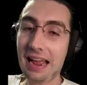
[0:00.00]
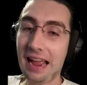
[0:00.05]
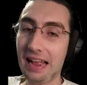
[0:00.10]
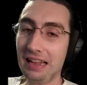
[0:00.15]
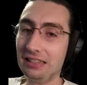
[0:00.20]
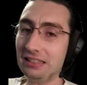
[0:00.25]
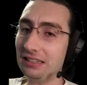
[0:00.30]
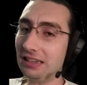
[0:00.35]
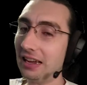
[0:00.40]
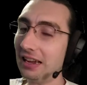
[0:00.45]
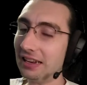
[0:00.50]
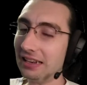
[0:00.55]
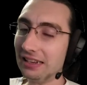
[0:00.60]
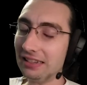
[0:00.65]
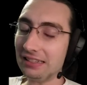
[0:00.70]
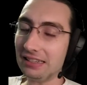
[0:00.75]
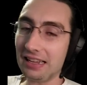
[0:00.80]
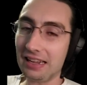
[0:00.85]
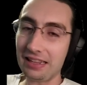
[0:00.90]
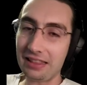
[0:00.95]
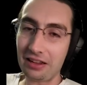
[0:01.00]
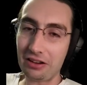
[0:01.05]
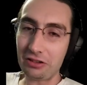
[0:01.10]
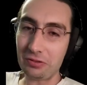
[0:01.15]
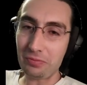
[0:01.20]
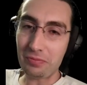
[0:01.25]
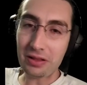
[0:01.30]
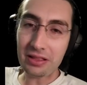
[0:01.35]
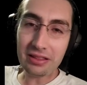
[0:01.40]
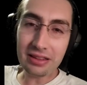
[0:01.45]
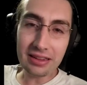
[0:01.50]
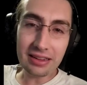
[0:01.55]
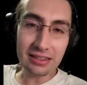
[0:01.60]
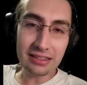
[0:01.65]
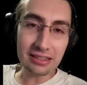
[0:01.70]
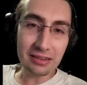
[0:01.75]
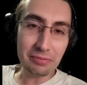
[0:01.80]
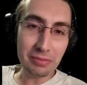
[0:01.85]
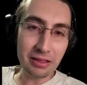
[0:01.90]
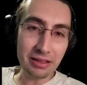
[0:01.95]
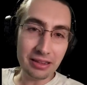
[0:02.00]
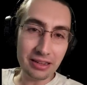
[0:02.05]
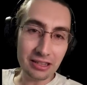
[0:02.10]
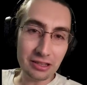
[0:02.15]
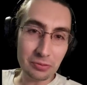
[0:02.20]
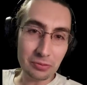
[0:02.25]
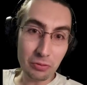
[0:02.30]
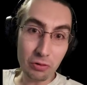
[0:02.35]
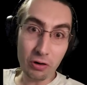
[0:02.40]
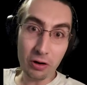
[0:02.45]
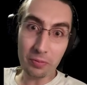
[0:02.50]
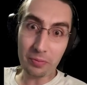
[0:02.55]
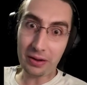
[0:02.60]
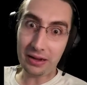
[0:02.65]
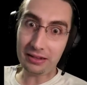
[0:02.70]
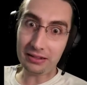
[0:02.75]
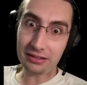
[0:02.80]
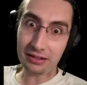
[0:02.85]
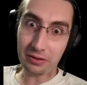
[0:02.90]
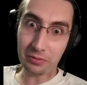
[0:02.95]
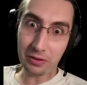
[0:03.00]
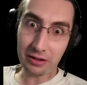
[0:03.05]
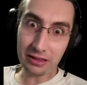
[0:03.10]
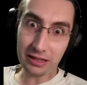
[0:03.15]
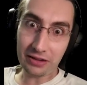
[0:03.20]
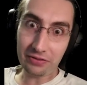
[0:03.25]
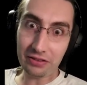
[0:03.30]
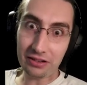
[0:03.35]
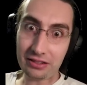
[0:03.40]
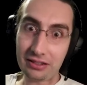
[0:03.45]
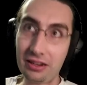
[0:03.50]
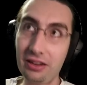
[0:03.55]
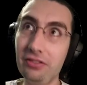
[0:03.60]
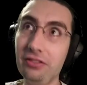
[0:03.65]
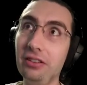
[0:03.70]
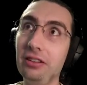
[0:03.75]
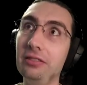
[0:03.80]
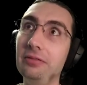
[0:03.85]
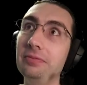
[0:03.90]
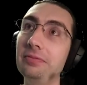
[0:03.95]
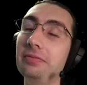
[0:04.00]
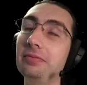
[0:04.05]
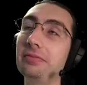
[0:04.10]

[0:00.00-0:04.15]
and scientists think there's millions and millions more based on what they've discovered.